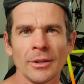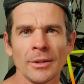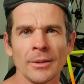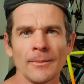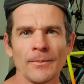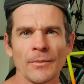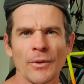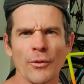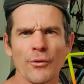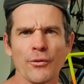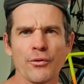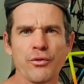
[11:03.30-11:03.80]

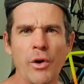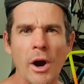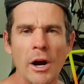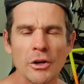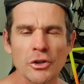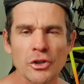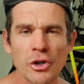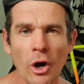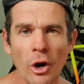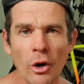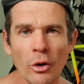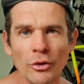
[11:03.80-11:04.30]
the
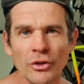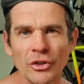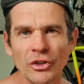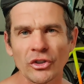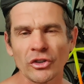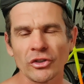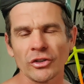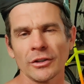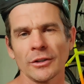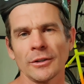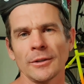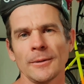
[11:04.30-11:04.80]

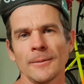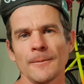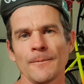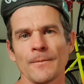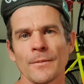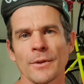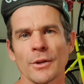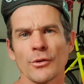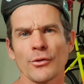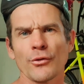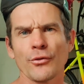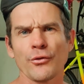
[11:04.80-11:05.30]
fructose.
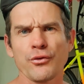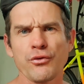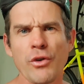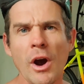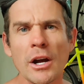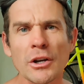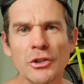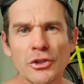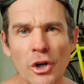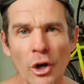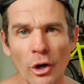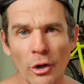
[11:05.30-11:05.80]

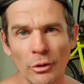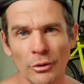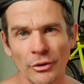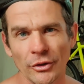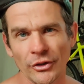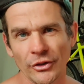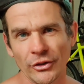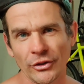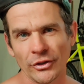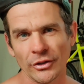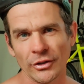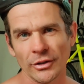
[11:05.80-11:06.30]

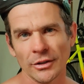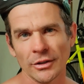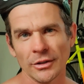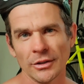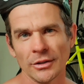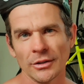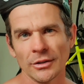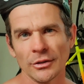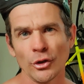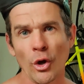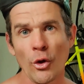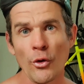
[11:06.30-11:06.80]
Fructose.
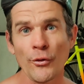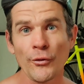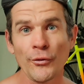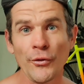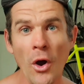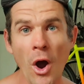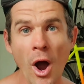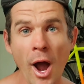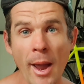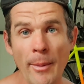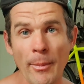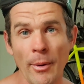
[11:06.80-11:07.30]
No
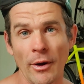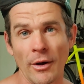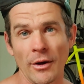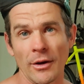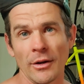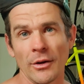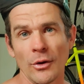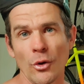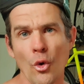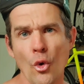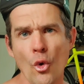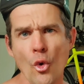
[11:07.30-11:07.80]
fiber.
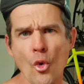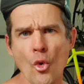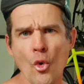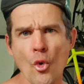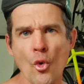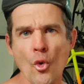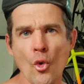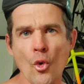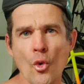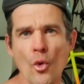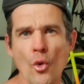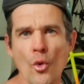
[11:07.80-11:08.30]

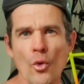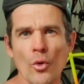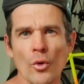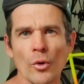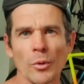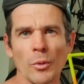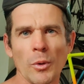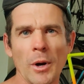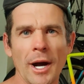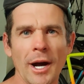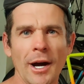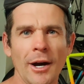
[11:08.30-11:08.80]

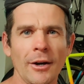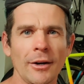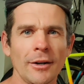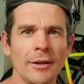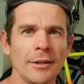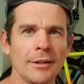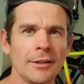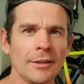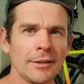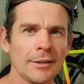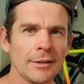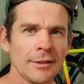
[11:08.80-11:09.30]
Wow.
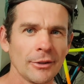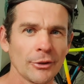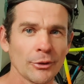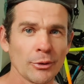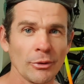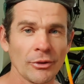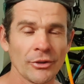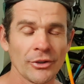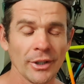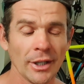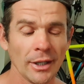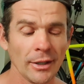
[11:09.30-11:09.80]
That's
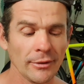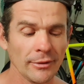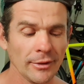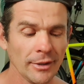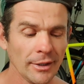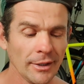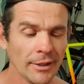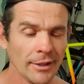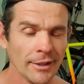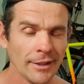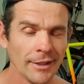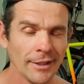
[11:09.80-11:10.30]
good stuff.
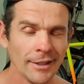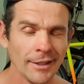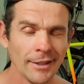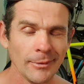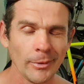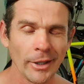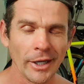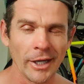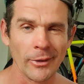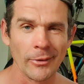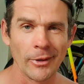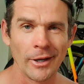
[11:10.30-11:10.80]

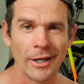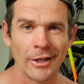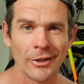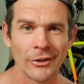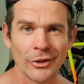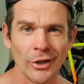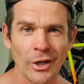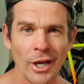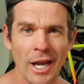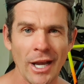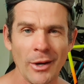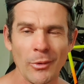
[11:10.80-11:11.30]
But anyway,
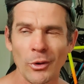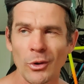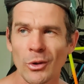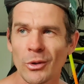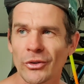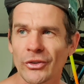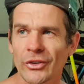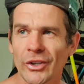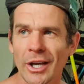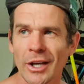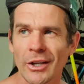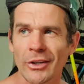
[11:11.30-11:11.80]
so anyone who
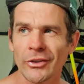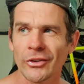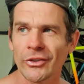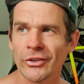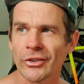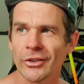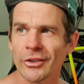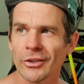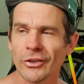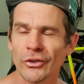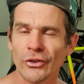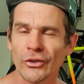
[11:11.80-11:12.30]

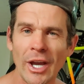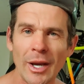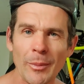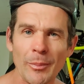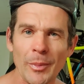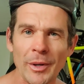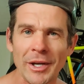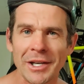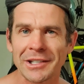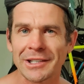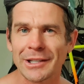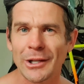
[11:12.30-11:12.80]
says Zach
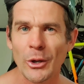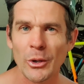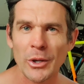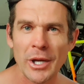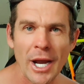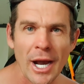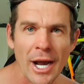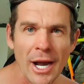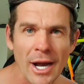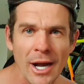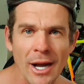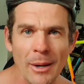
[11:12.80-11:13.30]
Bitter's low
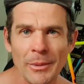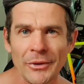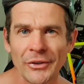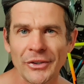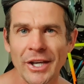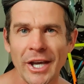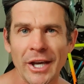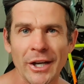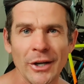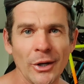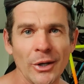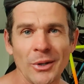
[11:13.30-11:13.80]
carb, is
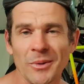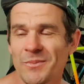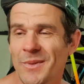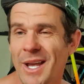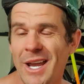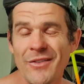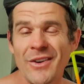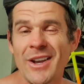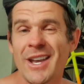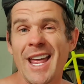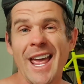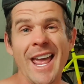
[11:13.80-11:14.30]
keto,
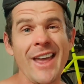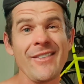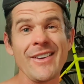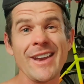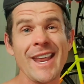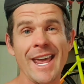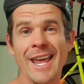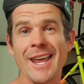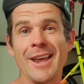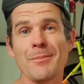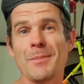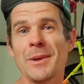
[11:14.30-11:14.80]
even
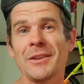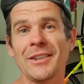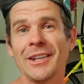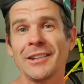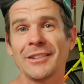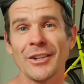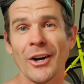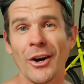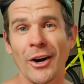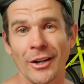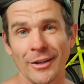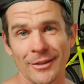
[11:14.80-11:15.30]
he admits he's
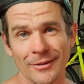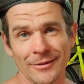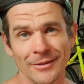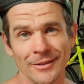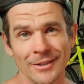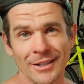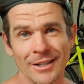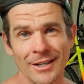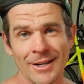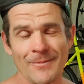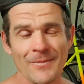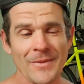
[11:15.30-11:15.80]
not.
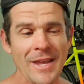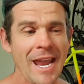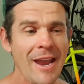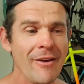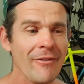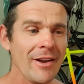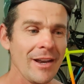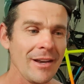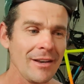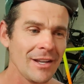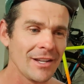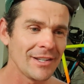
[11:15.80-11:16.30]

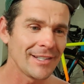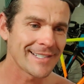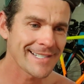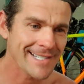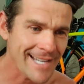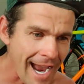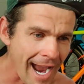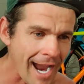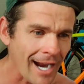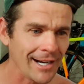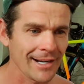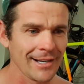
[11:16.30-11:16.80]
Even
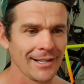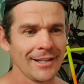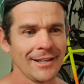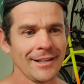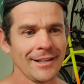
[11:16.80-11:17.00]
Zach,